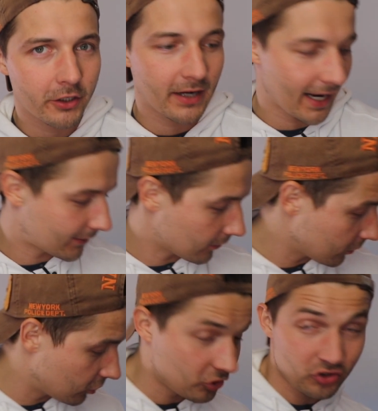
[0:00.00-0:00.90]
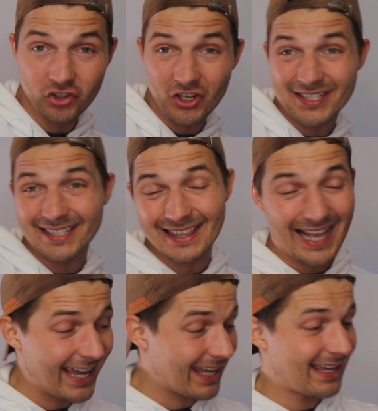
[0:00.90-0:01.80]
connector just
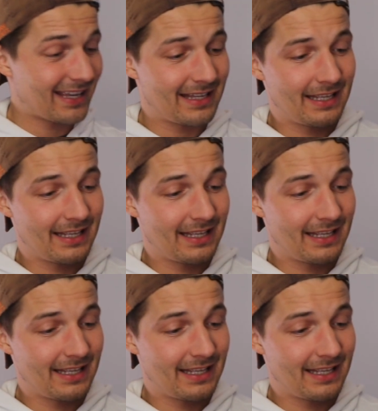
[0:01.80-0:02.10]
like